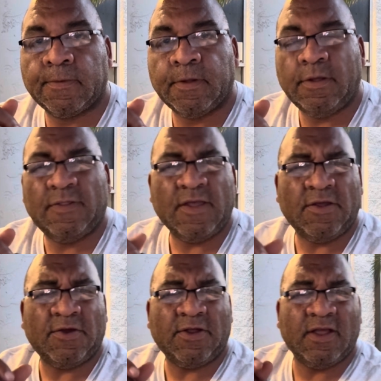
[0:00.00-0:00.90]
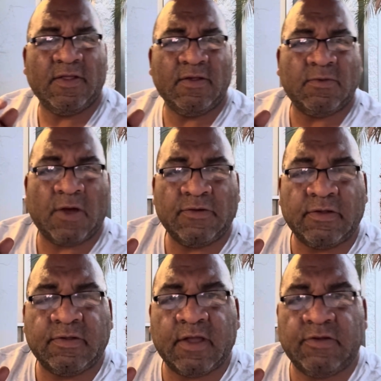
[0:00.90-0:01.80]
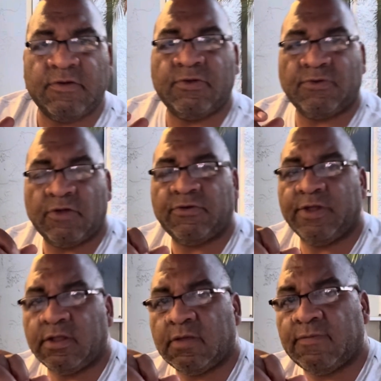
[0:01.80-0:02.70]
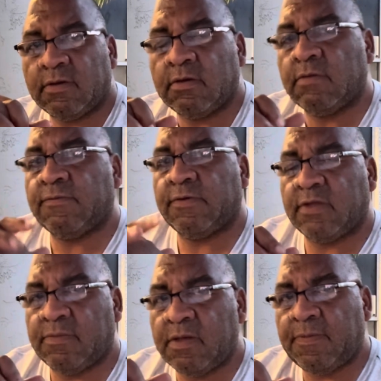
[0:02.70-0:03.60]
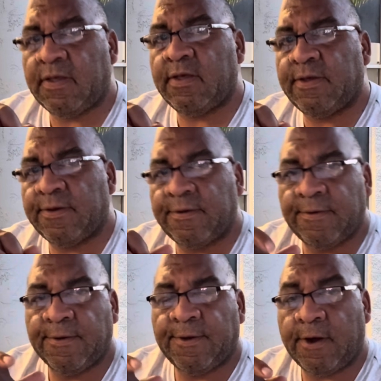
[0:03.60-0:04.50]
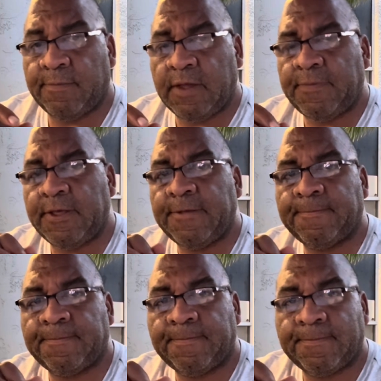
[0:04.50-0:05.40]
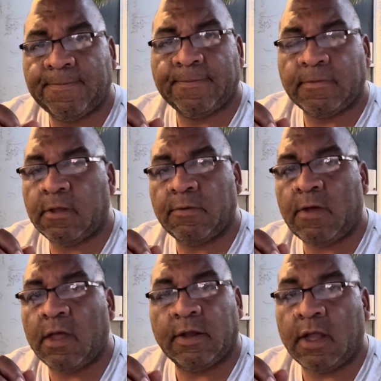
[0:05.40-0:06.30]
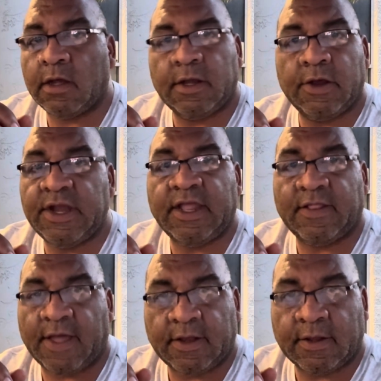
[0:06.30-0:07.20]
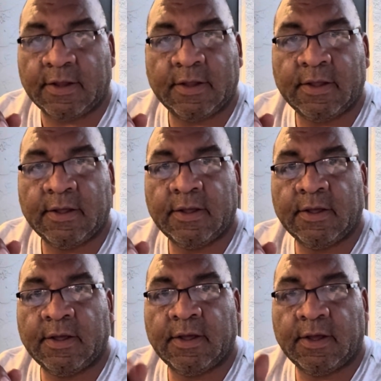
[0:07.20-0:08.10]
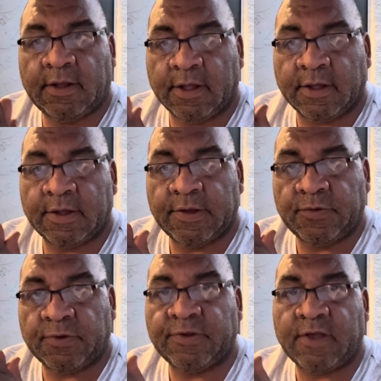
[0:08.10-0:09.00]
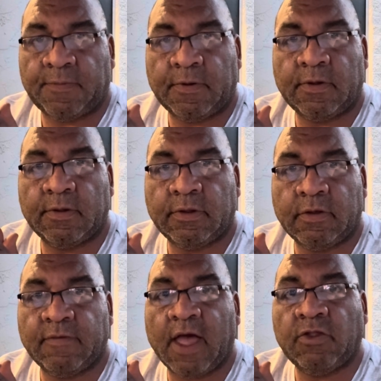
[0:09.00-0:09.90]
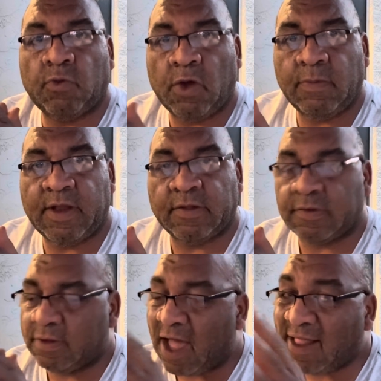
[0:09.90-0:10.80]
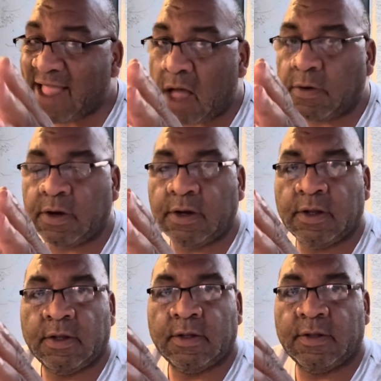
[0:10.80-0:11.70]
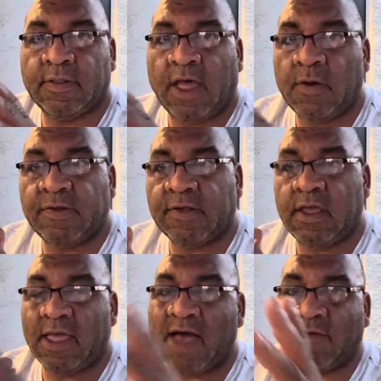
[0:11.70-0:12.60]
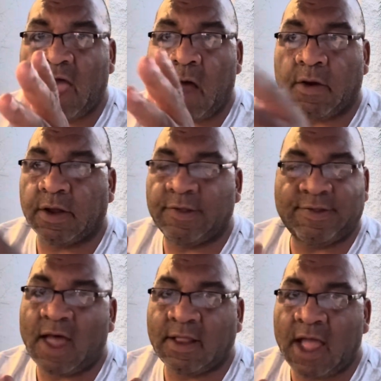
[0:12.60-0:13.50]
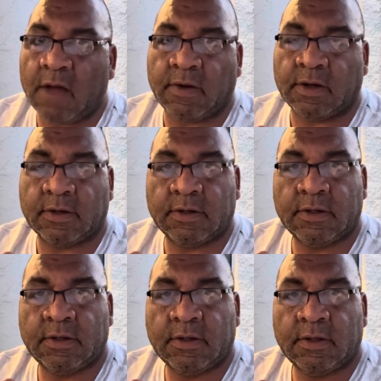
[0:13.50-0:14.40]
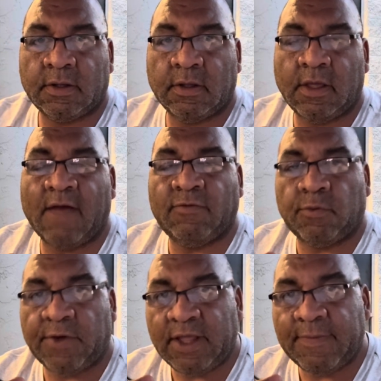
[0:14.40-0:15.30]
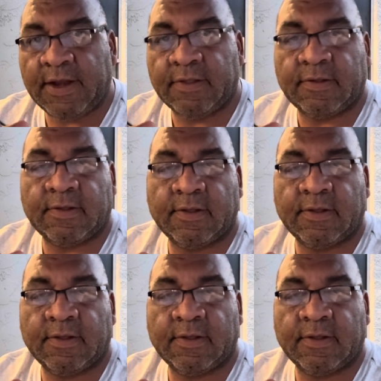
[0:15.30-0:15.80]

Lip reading: You think you're going to hear these questions at your structured interview for a CBP or BP? You're wrong. You're not going to hear any of that. Look, it's real simple. You've got 20 minutes, not an hour. They always say you have an hour. It's not an hour. You have 20 minutes.